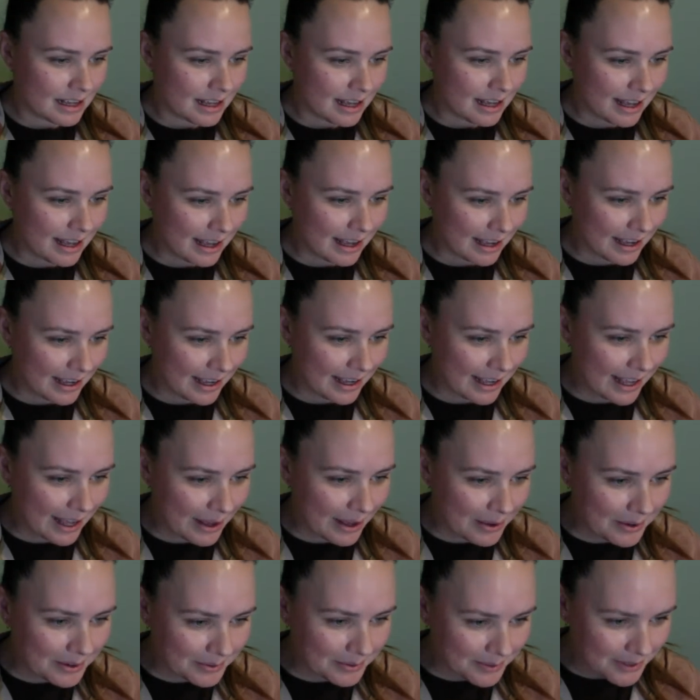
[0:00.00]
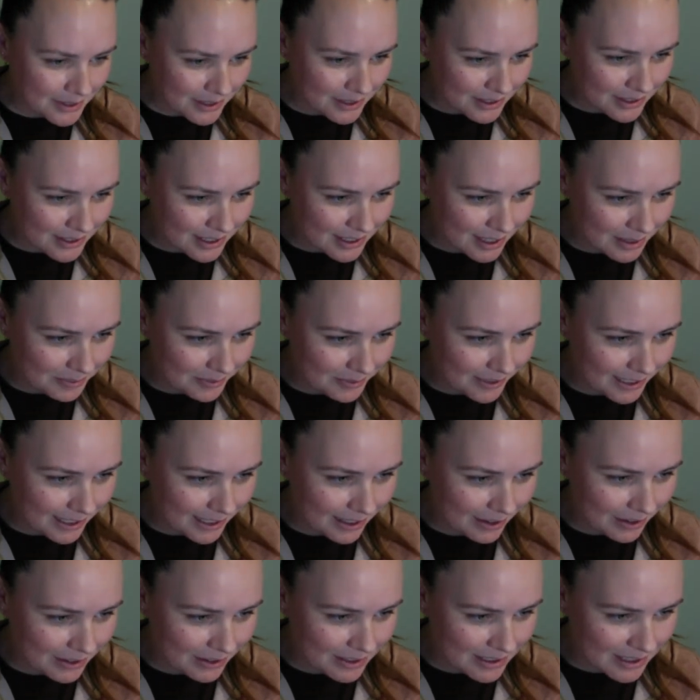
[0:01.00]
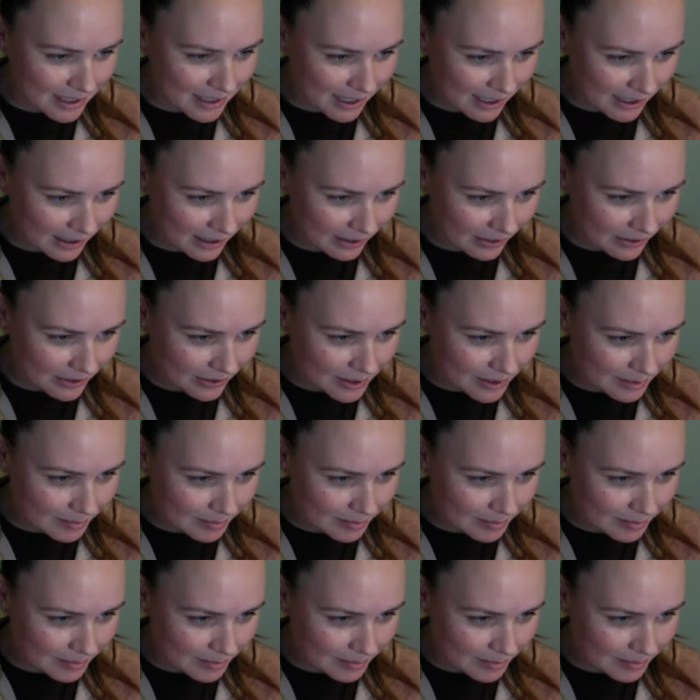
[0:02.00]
Hi, how old was your son when he got diagnosed?